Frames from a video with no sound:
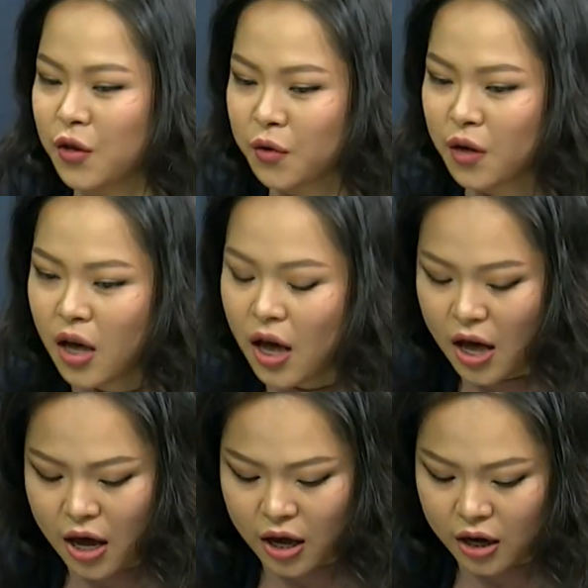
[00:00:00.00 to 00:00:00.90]
you.
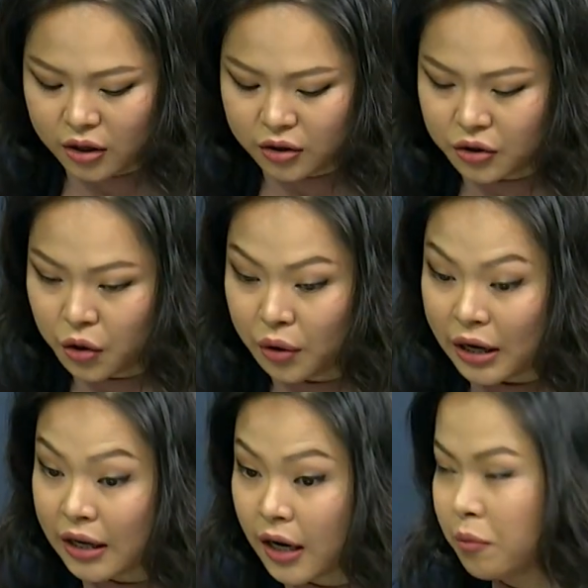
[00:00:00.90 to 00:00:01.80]
So
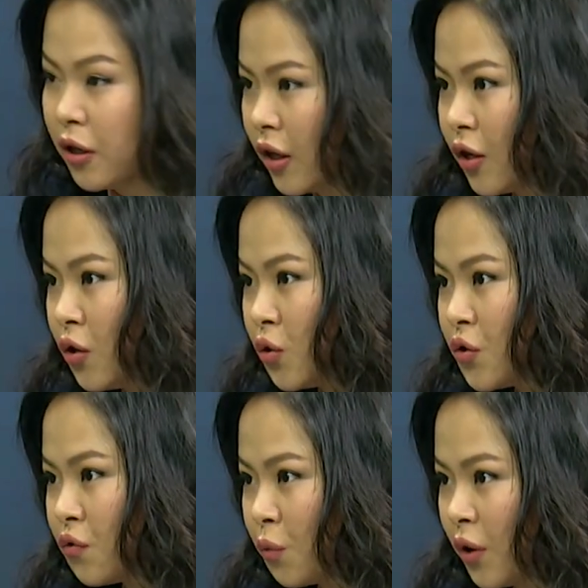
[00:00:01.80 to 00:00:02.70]
it can be like
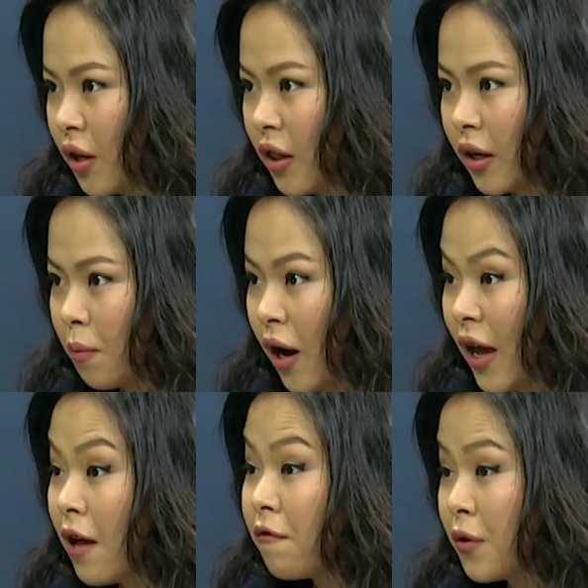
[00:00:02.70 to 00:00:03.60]
used with
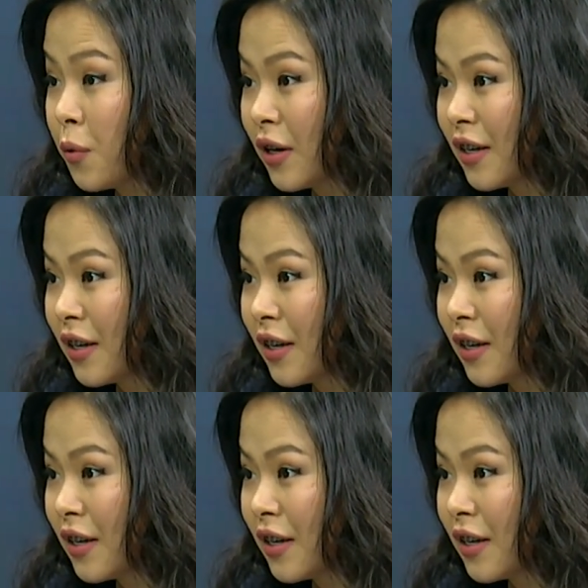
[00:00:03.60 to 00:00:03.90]
by everyone.